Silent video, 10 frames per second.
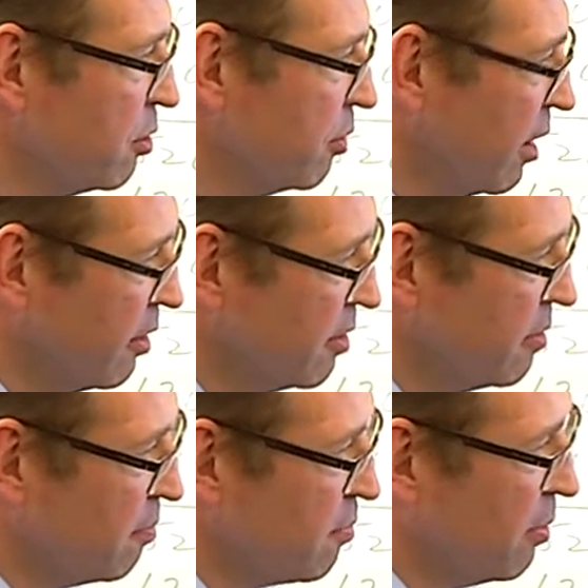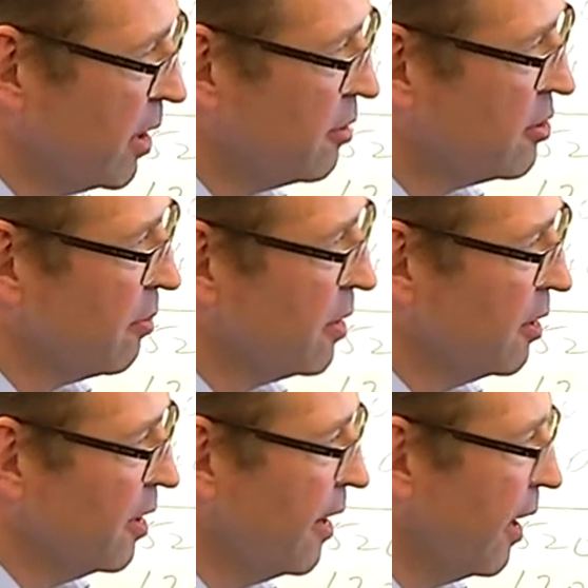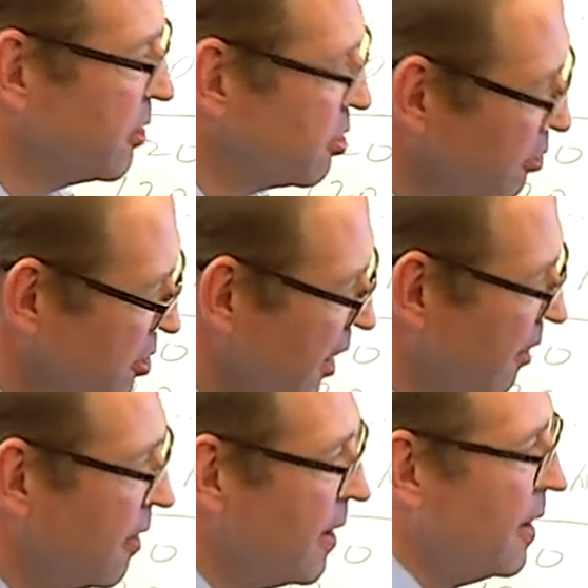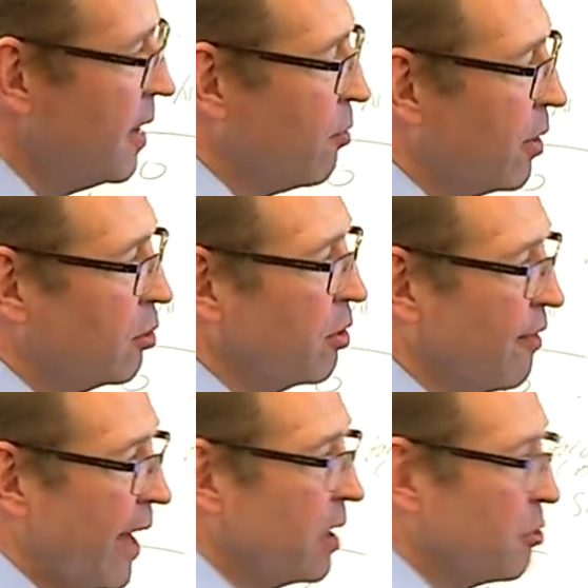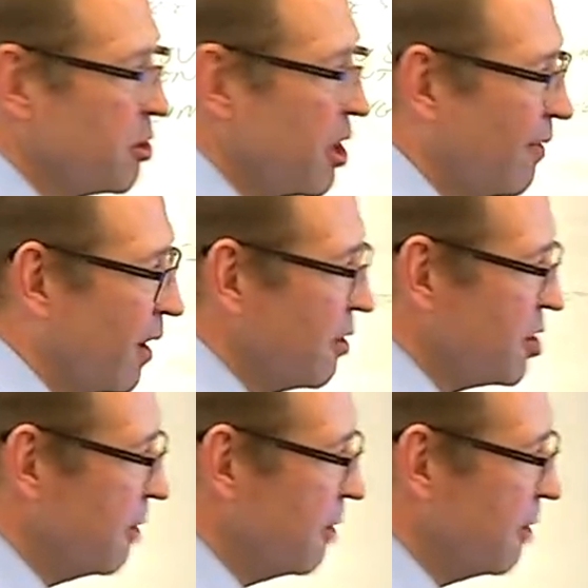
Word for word: We all know that probably goes something like that towards the end when all the valuable stuff goes